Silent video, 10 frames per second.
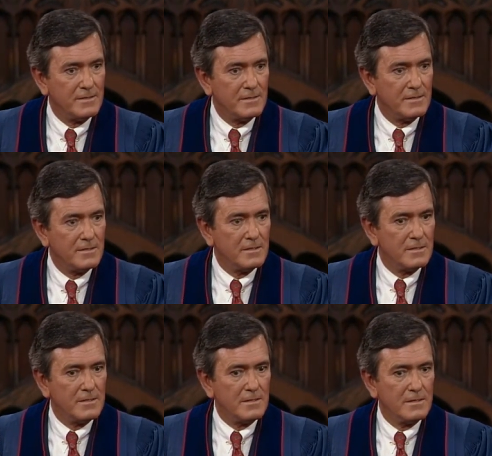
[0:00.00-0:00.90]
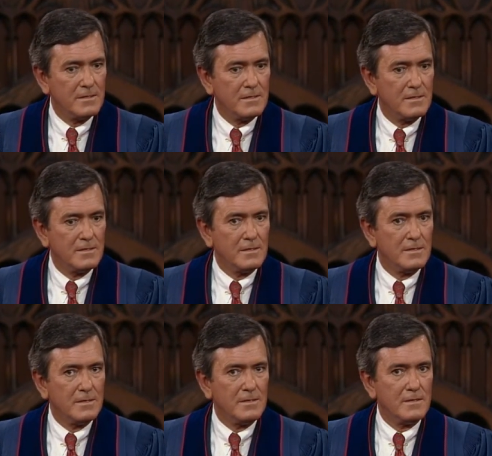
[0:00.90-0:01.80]

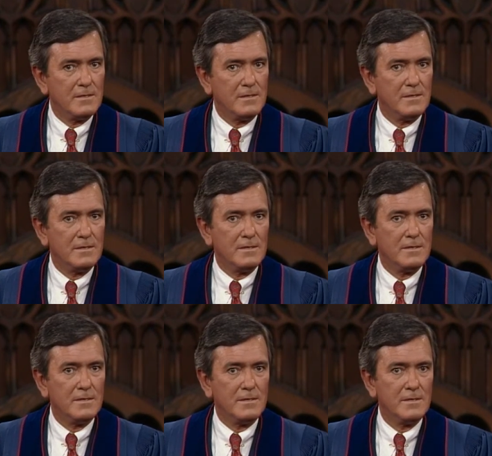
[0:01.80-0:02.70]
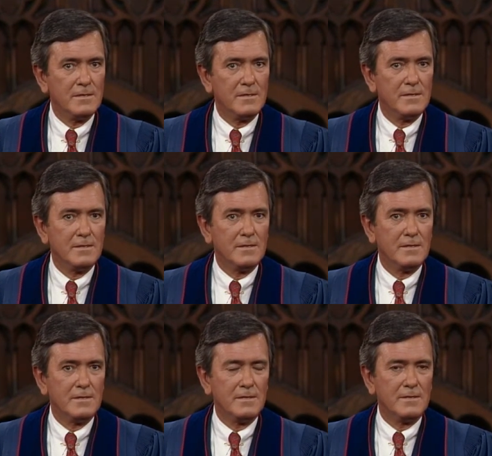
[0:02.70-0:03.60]

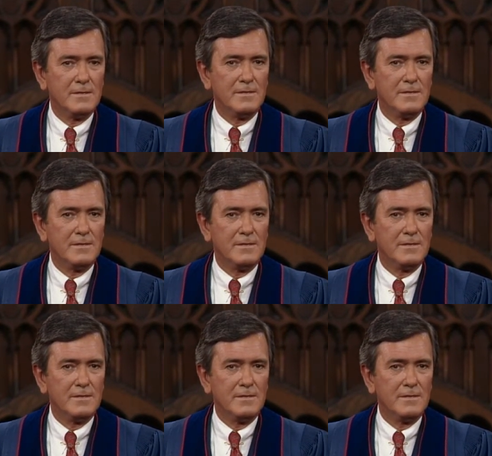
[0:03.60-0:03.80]
No one is speaking in this clip.